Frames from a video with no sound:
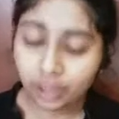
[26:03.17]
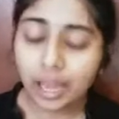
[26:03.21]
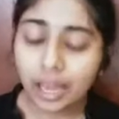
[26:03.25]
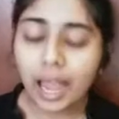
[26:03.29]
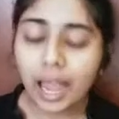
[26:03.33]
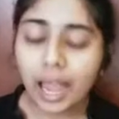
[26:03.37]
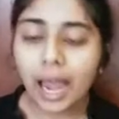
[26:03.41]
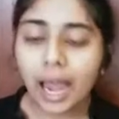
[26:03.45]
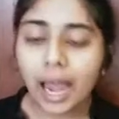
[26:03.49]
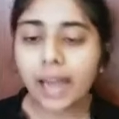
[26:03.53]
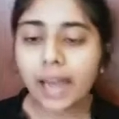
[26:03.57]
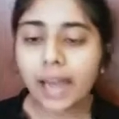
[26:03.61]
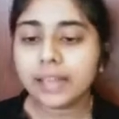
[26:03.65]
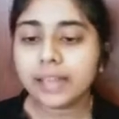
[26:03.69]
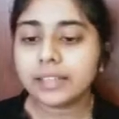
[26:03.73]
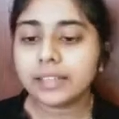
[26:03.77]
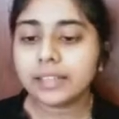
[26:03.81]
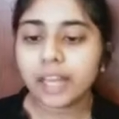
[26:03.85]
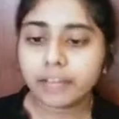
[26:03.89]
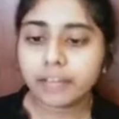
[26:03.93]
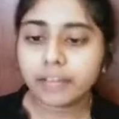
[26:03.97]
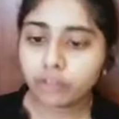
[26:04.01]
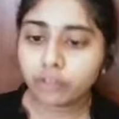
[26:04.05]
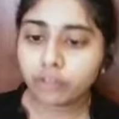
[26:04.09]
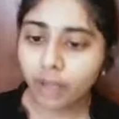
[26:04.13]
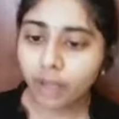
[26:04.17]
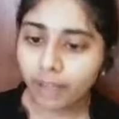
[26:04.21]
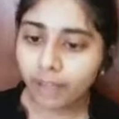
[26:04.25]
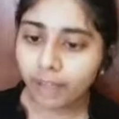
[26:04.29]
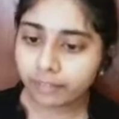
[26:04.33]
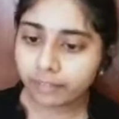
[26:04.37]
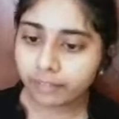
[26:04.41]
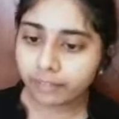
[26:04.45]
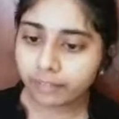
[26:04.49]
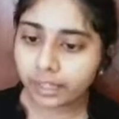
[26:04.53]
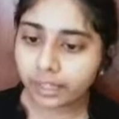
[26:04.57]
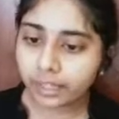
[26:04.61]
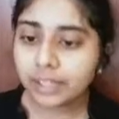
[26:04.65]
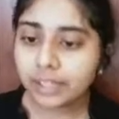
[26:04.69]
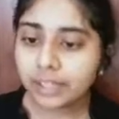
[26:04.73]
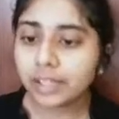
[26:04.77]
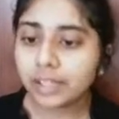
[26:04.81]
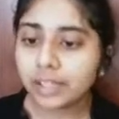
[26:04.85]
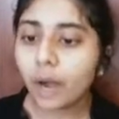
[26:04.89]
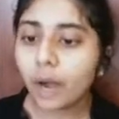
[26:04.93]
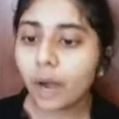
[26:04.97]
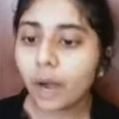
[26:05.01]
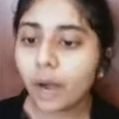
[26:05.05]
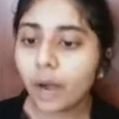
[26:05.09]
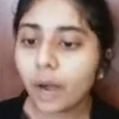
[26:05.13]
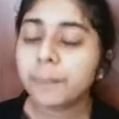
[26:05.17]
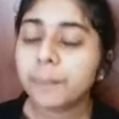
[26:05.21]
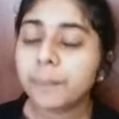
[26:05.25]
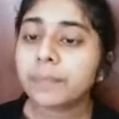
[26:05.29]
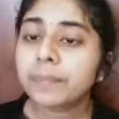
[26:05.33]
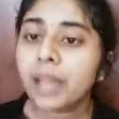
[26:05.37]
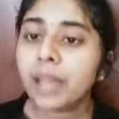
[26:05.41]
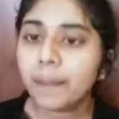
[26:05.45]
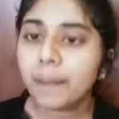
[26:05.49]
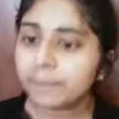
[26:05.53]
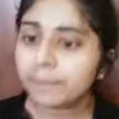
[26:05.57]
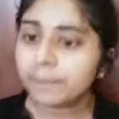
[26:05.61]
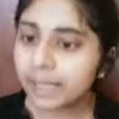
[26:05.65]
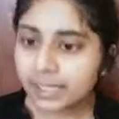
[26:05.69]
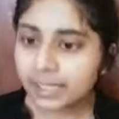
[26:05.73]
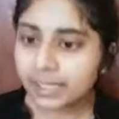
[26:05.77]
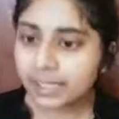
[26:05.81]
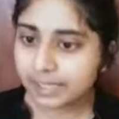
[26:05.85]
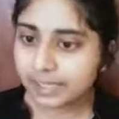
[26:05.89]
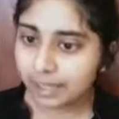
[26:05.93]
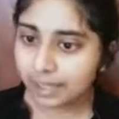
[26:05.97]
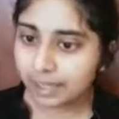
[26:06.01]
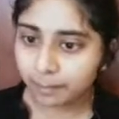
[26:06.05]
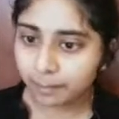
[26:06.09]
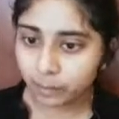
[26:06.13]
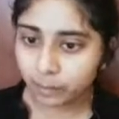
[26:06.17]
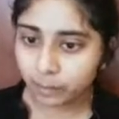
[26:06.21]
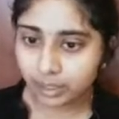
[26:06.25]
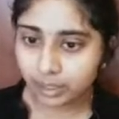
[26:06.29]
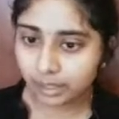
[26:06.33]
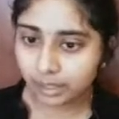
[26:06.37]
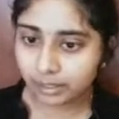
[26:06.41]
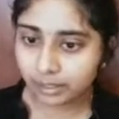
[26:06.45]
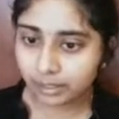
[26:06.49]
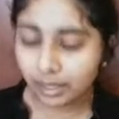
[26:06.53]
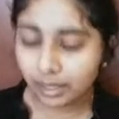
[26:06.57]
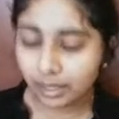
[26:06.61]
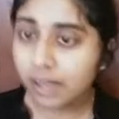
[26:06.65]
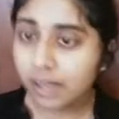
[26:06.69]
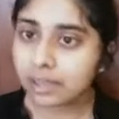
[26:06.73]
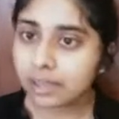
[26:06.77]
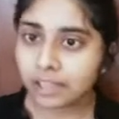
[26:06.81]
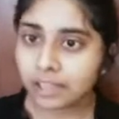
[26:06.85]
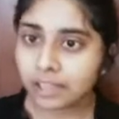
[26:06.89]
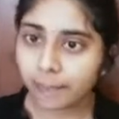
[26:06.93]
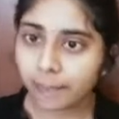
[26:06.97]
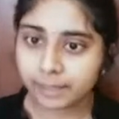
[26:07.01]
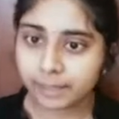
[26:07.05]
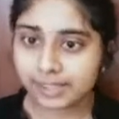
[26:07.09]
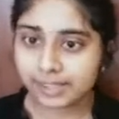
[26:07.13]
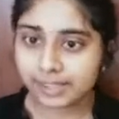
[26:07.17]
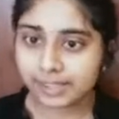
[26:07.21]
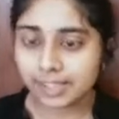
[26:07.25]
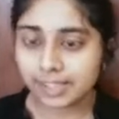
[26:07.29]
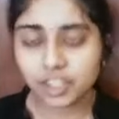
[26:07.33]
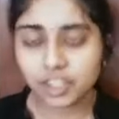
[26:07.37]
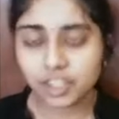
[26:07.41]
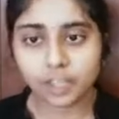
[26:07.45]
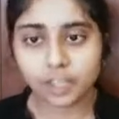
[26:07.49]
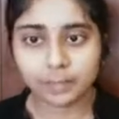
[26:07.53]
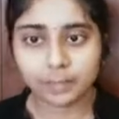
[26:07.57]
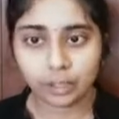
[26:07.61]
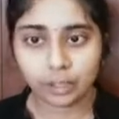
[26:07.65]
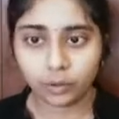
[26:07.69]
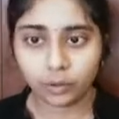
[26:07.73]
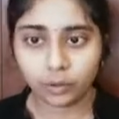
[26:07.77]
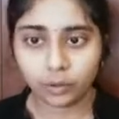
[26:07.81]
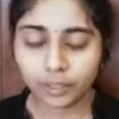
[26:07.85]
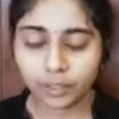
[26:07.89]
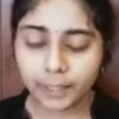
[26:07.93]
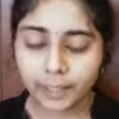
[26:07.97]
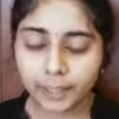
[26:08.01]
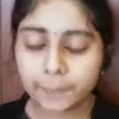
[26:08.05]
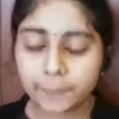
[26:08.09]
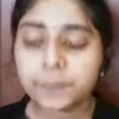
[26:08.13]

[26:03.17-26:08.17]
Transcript: And if you have any doubt, please put it in the comment section below. Okay.